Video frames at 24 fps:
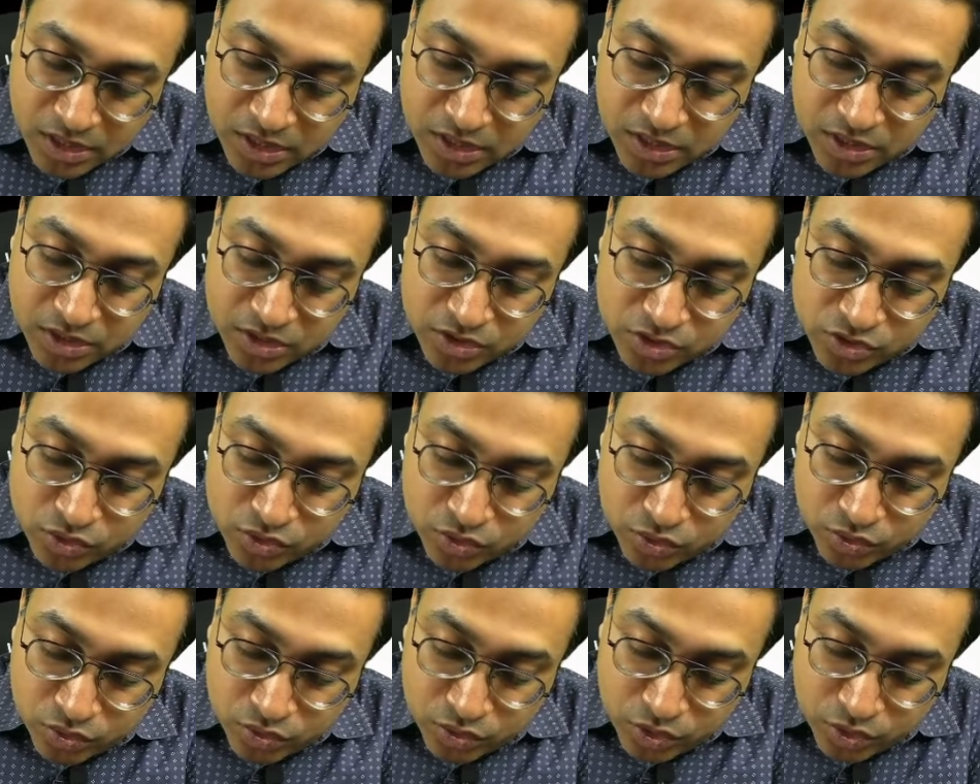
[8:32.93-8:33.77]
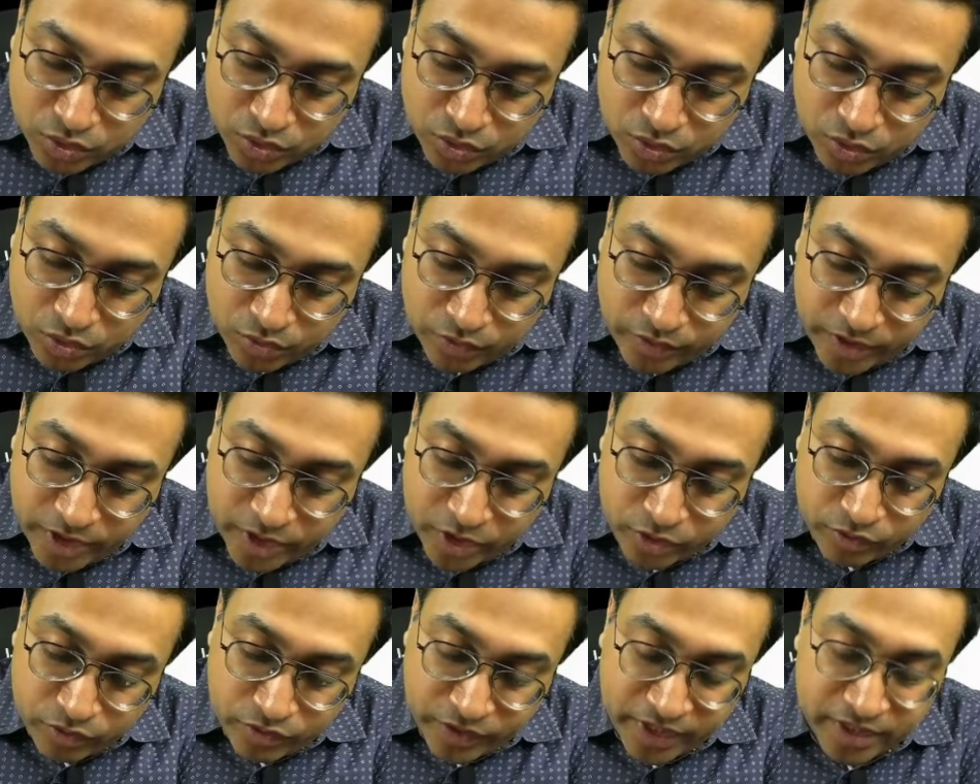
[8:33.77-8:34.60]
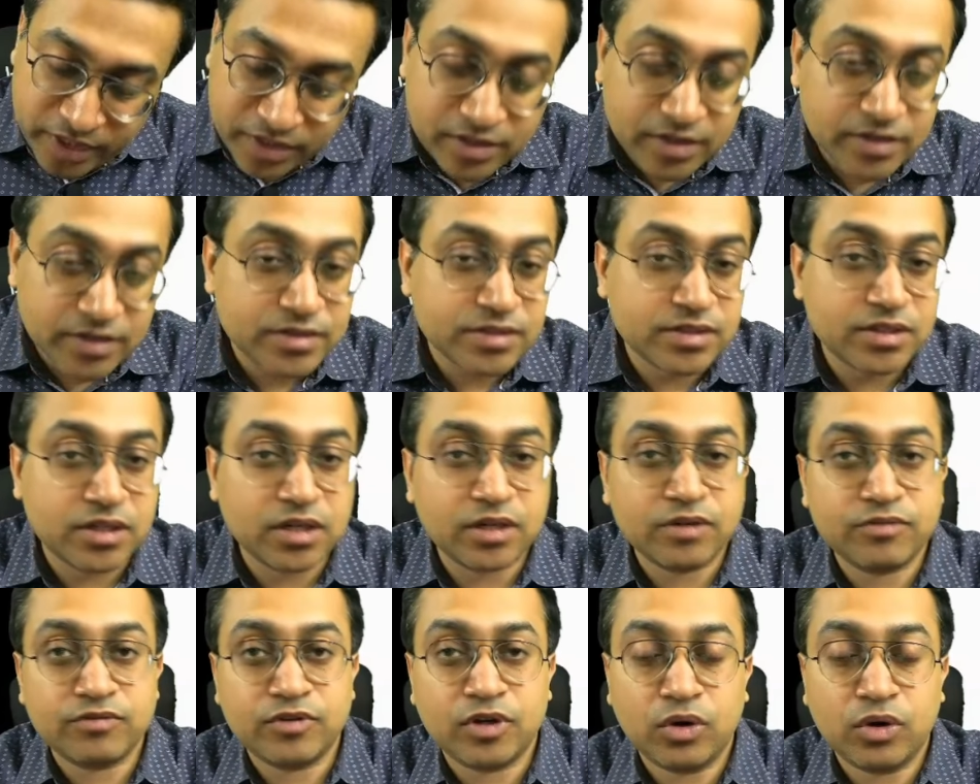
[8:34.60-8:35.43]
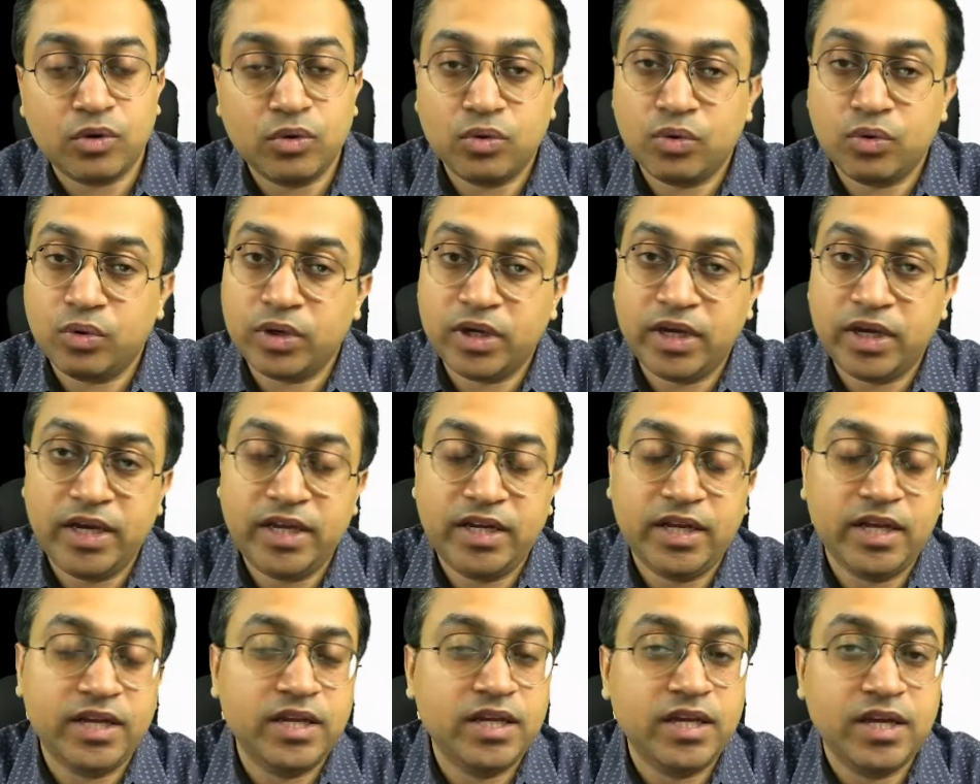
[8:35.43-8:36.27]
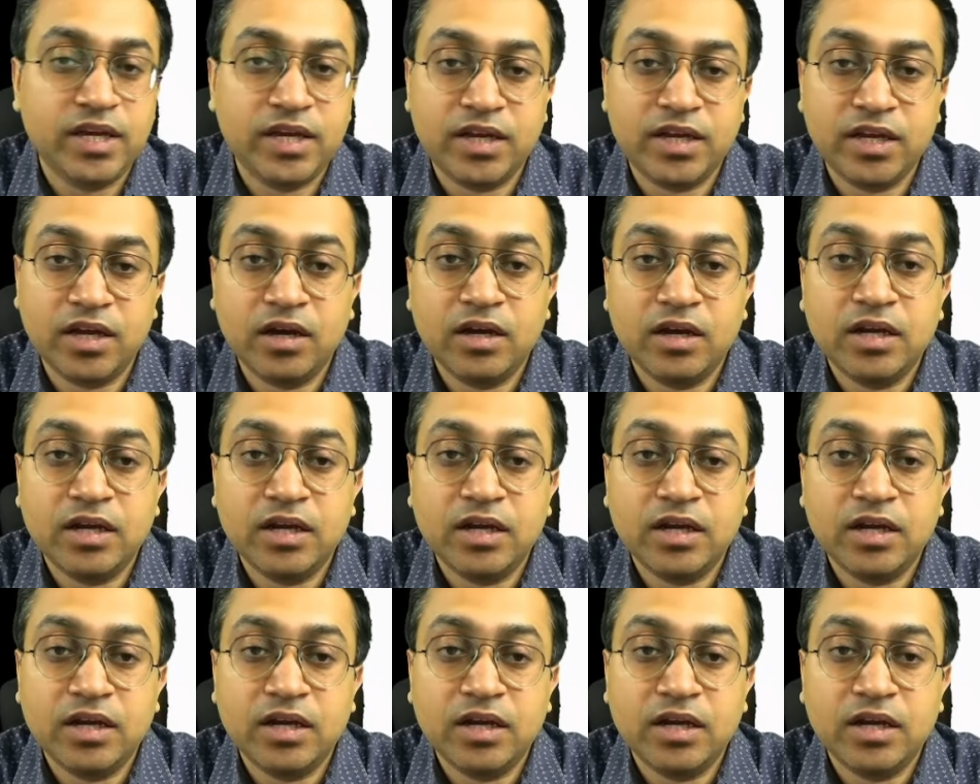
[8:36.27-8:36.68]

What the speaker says: So you know where to find this nerve now, okay, in any area.